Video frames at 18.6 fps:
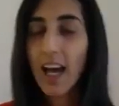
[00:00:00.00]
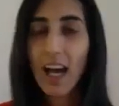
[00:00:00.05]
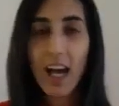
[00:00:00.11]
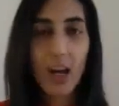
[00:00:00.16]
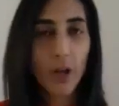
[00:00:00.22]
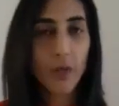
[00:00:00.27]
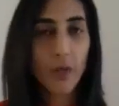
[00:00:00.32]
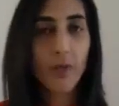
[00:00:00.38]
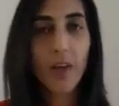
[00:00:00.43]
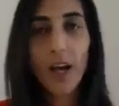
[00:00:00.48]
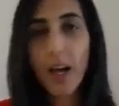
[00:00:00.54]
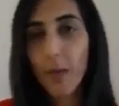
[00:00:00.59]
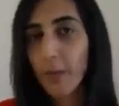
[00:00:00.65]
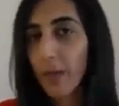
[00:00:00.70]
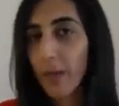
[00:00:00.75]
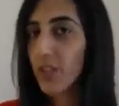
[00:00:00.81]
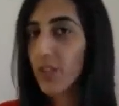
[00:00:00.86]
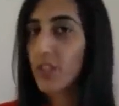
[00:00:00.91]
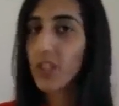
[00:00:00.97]
out of
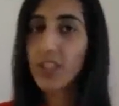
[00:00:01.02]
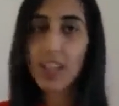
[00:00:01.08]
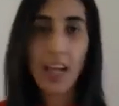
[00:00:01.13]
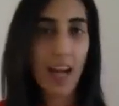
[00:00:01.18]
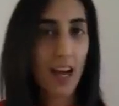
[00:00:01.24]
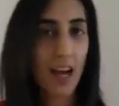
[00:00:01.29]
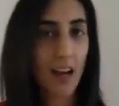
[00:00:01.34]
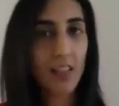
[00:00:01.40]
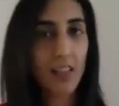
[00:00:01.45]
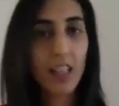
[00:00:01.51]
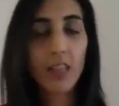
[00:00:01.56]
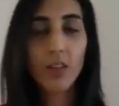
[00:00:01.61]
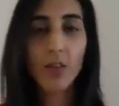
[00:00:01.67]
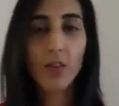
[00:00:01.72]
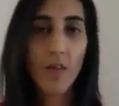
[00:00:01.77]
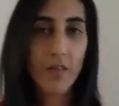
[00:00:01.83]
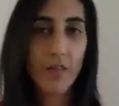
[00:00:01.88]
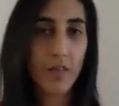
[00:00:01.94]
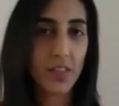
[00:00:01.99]
habit, just carry the
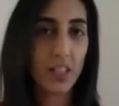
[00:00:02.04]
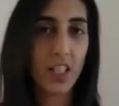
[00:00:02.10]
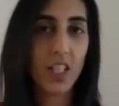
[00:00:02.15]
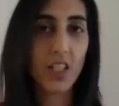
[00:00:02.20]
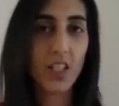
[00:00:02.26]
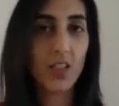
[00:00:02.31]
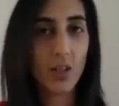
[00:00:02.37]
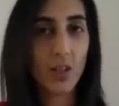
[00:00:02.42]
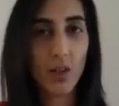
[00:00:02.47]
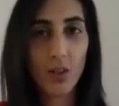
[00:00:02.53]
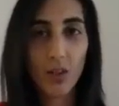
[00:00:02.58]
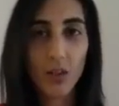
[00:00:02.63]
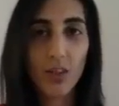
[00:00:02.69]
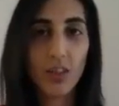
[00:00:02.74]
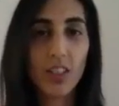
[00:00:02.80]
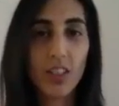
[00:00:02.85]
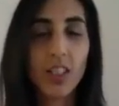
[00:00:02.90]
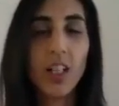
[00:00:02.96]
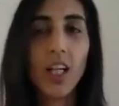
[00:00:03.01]
conversation
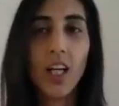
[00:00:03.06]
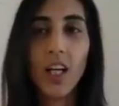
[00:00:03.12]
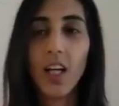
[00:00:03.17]
on,